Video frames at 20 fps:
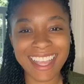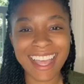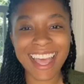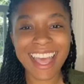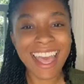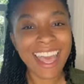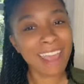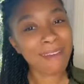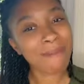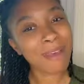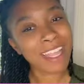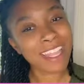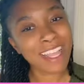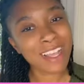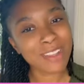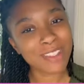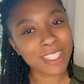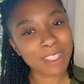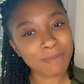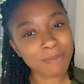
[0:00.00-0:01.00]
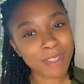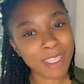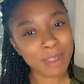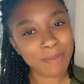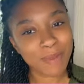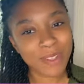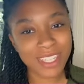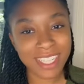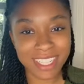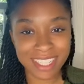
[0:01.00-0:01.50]
Hey my lousy
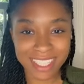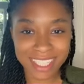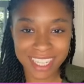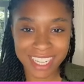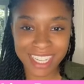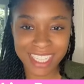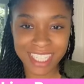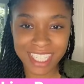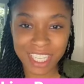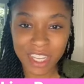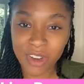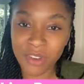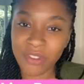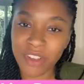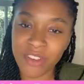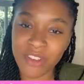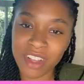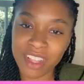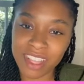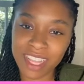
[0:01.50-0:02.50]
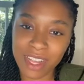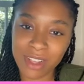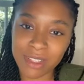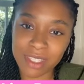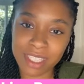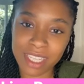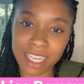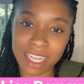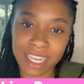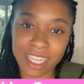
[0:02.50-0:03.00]
people, it's Stacy, your favorite
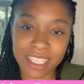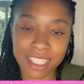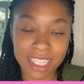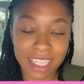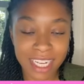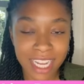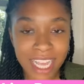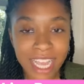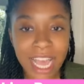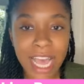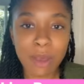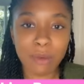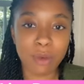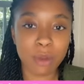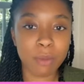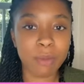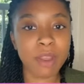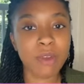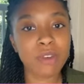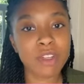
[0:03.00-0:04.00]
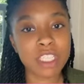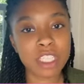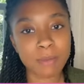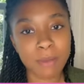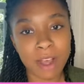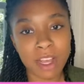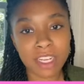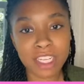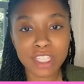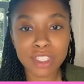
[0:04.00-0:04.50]
louse lady. Today I will be
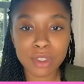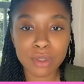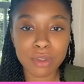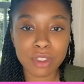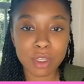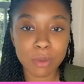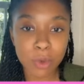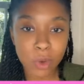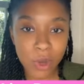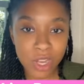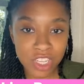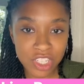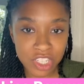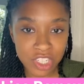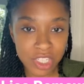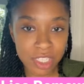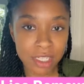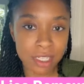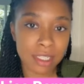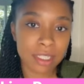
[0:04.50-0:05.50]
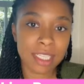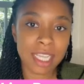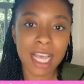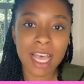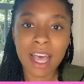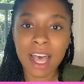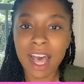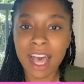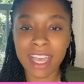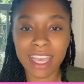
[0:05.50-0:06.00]
responding to some questions
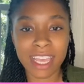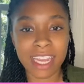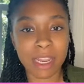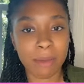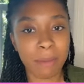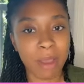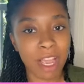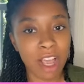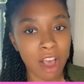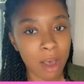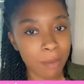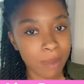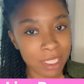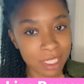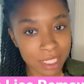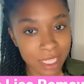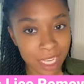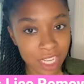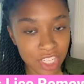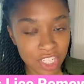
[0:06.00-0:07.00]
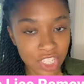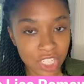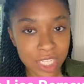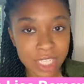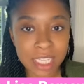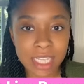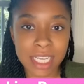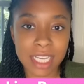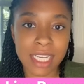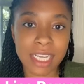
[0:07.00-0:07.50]
I get in my comment
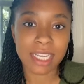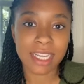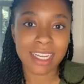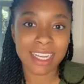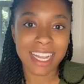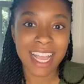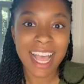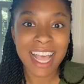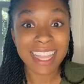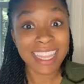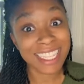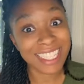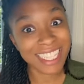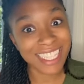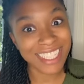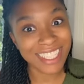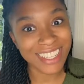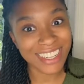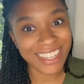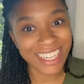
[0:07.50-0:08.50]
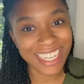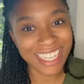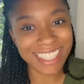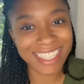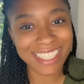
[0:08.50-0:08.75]
section, and let's get started.